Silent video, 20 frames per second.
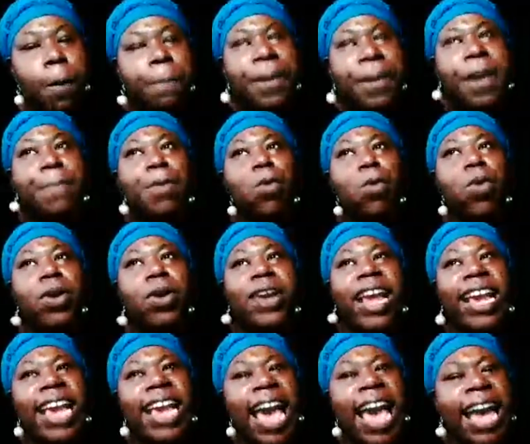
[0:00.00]
them people where
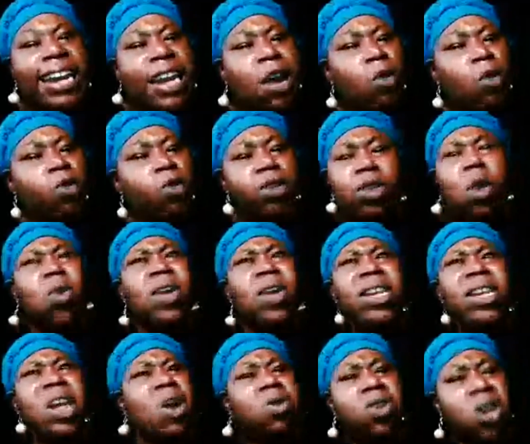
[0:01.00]
they at
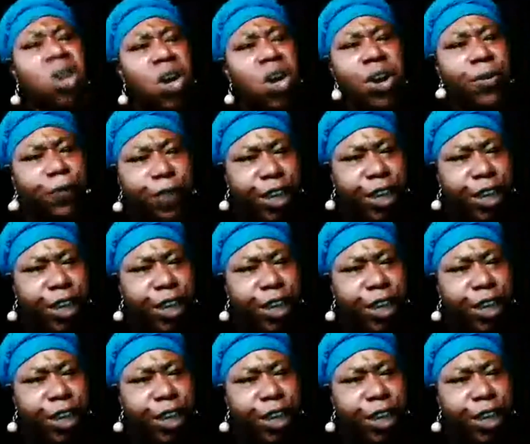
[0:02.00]
doing no good